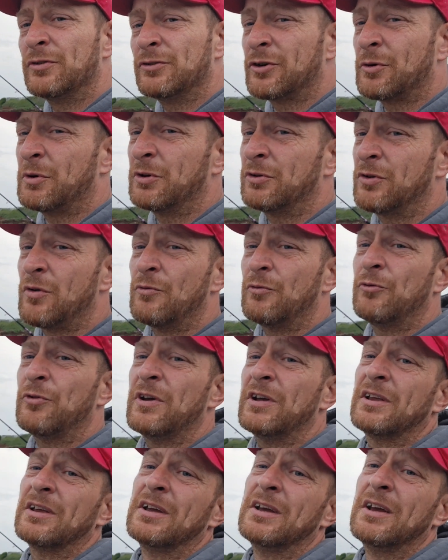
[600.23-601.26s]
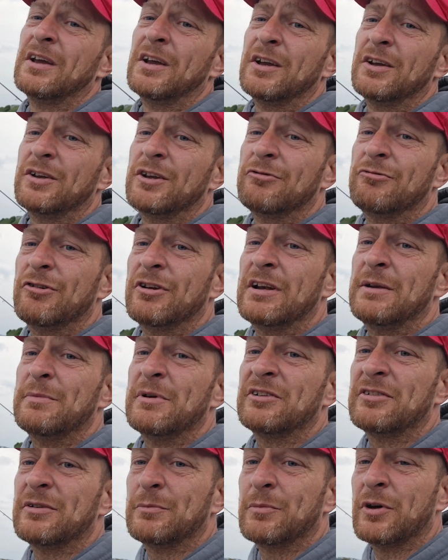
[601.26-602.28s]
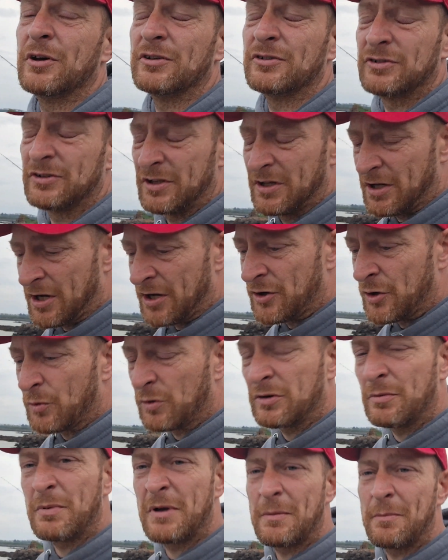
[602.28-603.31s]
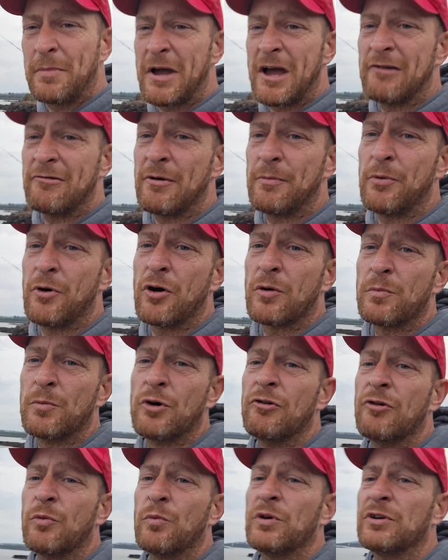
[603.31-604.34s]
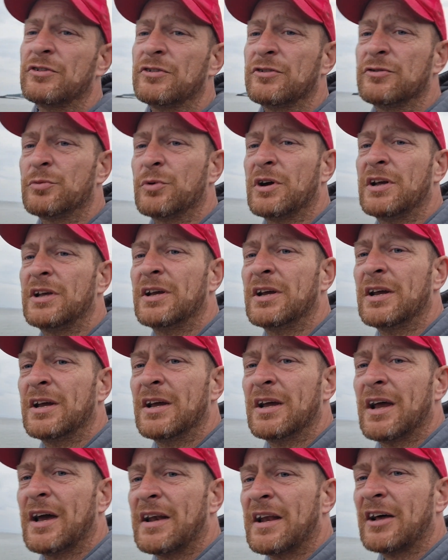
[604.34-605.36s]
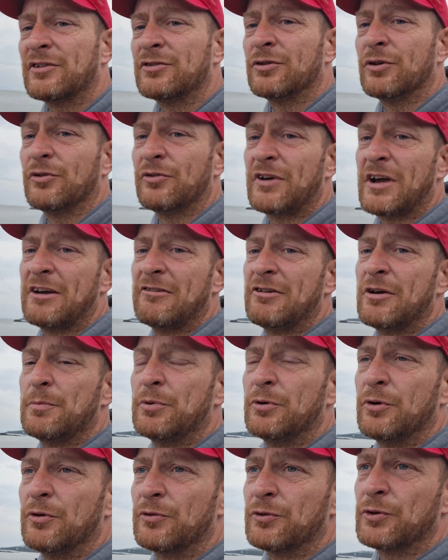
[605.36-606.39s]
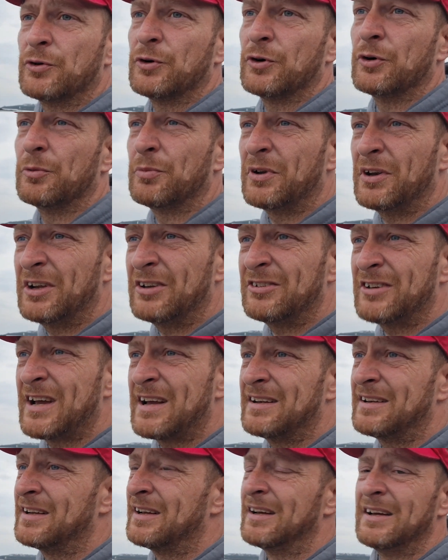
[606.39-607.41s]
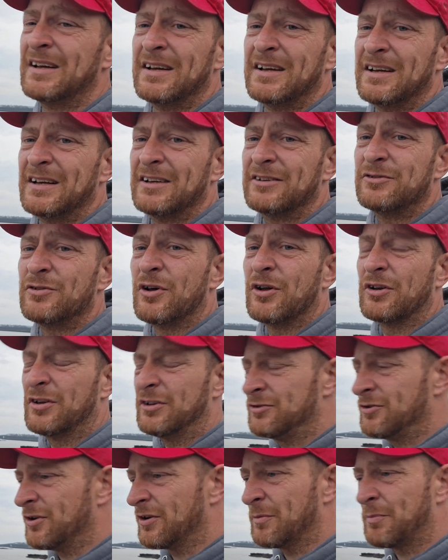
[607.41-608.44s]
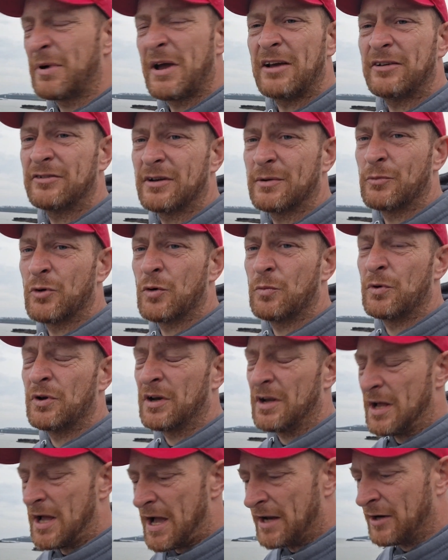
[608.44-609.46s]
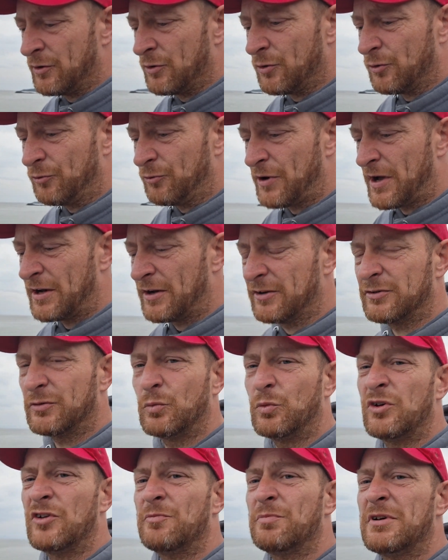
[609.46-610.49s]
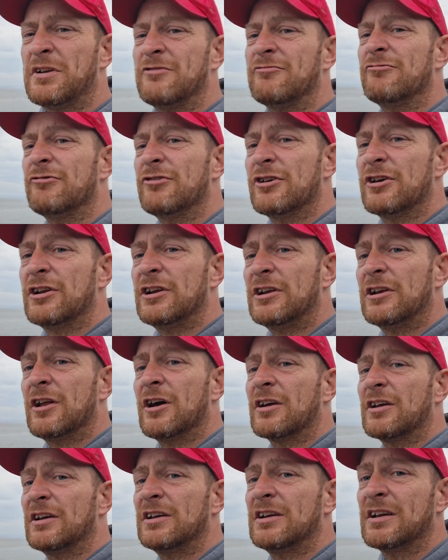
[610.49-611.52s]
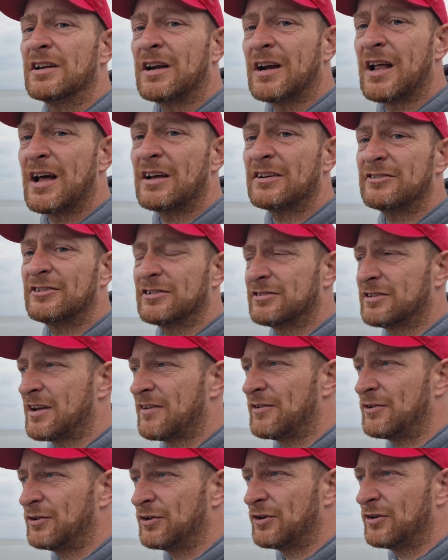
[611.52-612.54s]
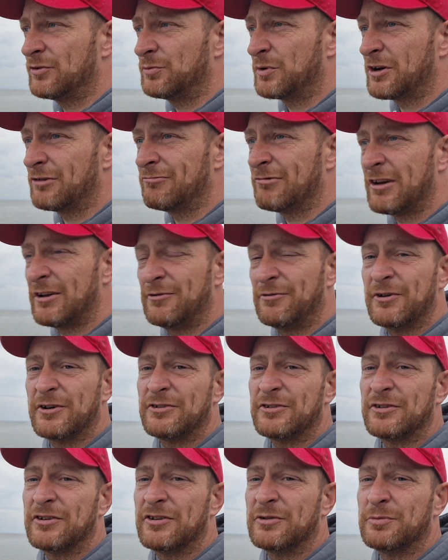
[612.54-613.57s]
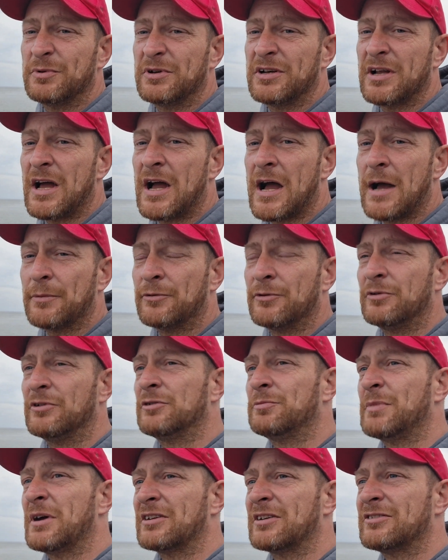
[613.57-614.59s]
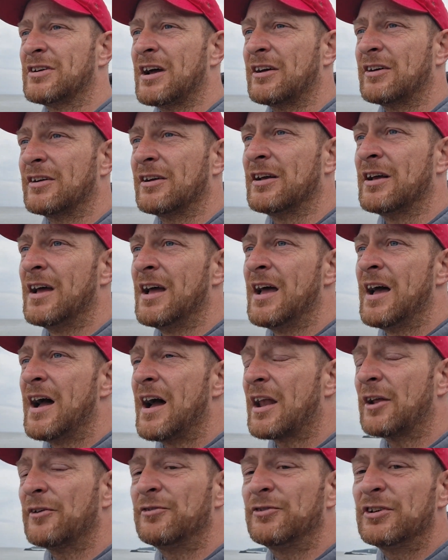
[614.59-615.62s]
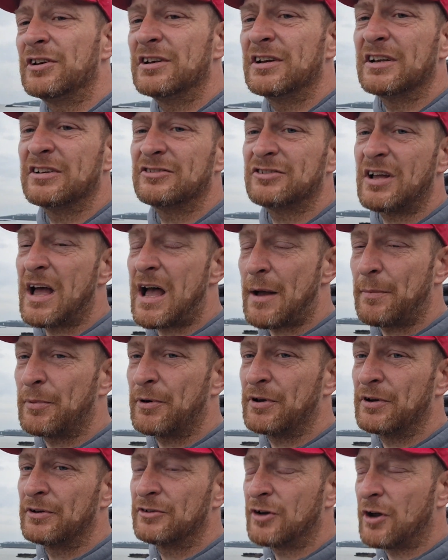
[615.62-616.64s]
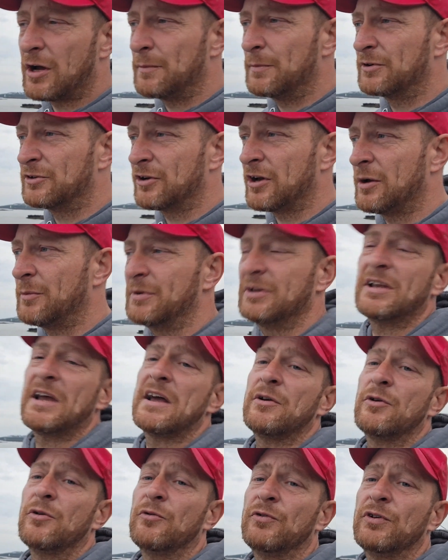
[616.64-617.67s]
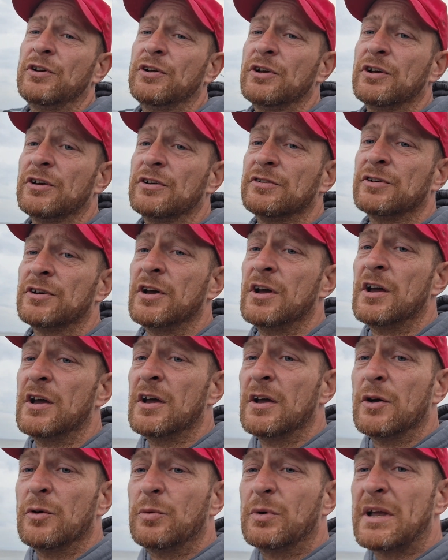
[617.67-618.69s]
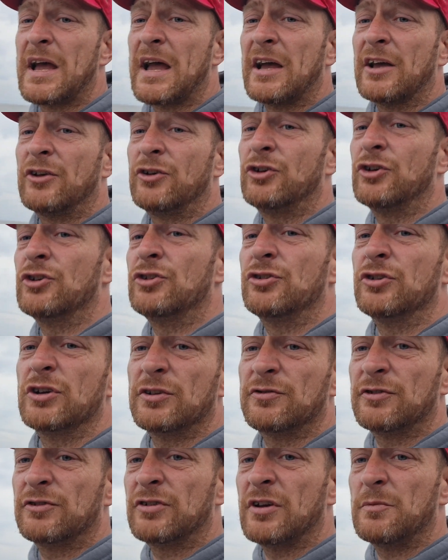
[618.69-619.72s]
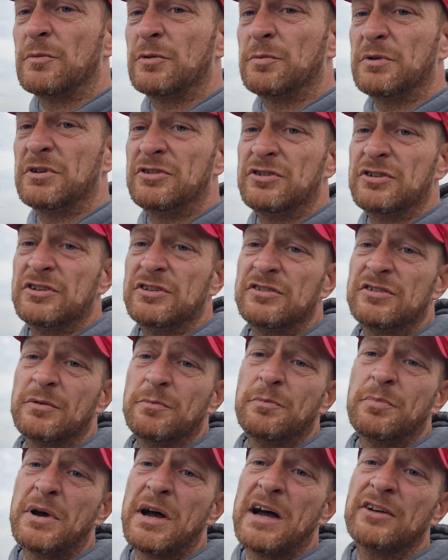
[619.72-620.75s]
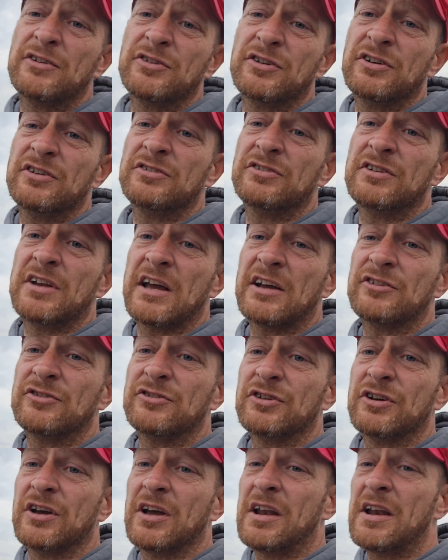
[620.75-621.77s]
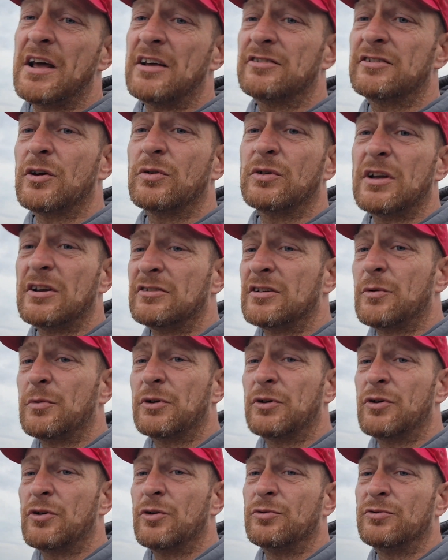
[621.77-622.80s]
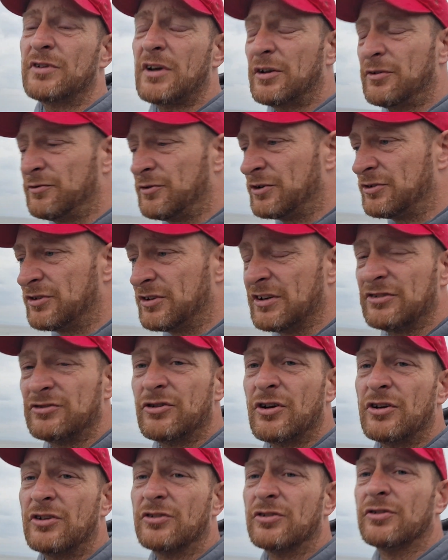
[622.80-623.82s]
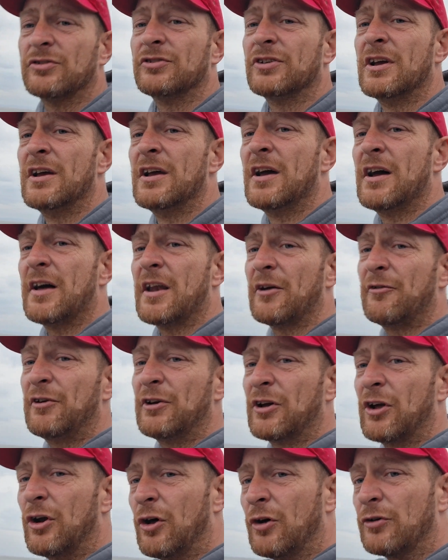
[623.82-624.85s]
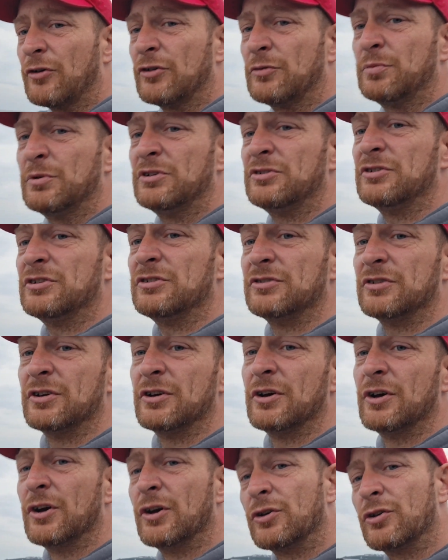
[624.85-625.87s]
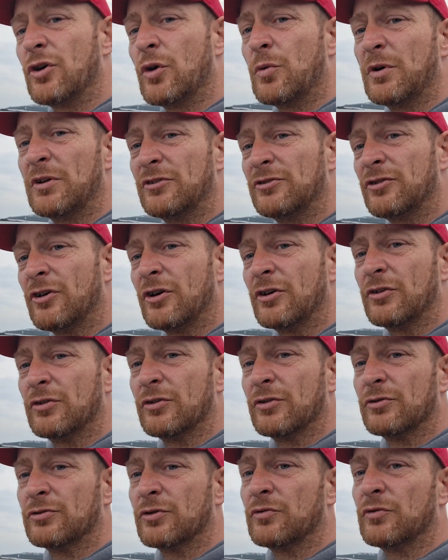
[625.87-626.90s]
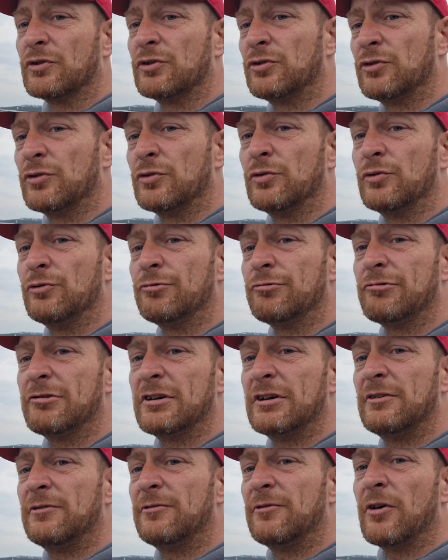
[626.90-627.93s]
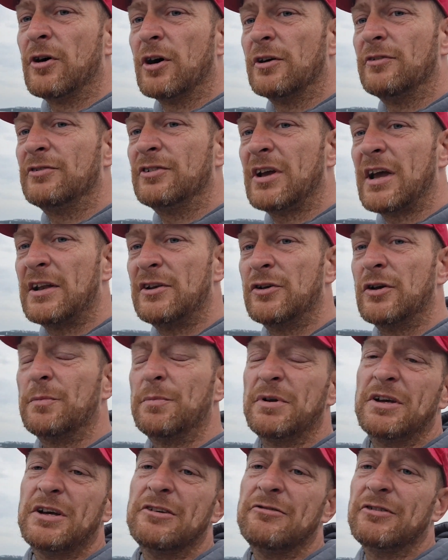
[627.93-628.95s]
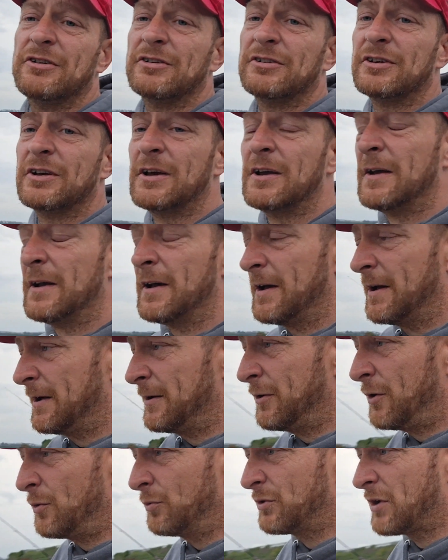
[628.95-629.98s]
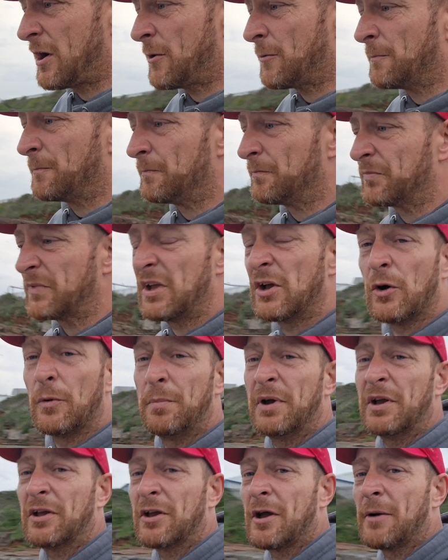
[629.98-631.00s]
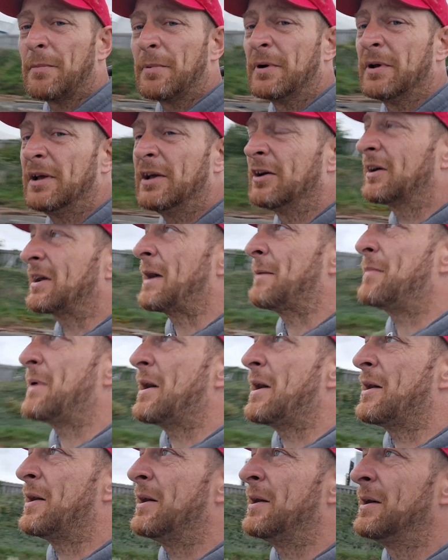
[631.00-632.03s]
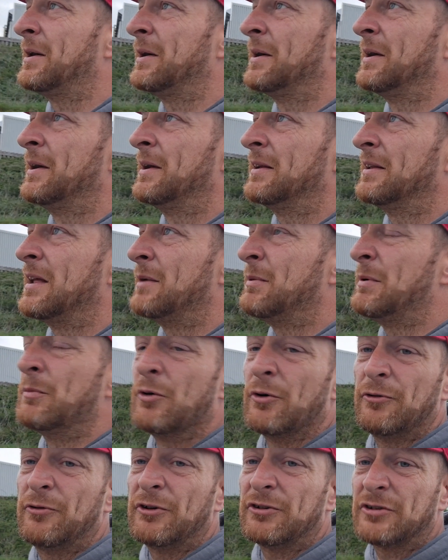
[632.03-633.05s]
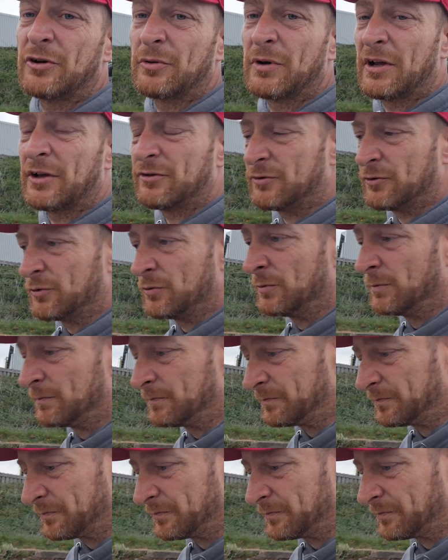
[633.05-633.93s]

so I don't think you're really missing much. I know it's a bit better at Bogmore and Witches Way and that sort of area, Porthcawl, but this end, it's not the best at the moment. And in all fairness, we have been really lucky in the last 6-7 years where the ray fishing has been absolutely spectacular, and I've seen this happen time and time again over the years. We get good years for some species, bad years the next year, and that's how it goes. That's fishing, it's cycles, and I think a lot of the species go in cycles over 2, 3, 5, 10-year periods, and no doubt it'll pick up, it'll get better. There'll be more fish out there soon.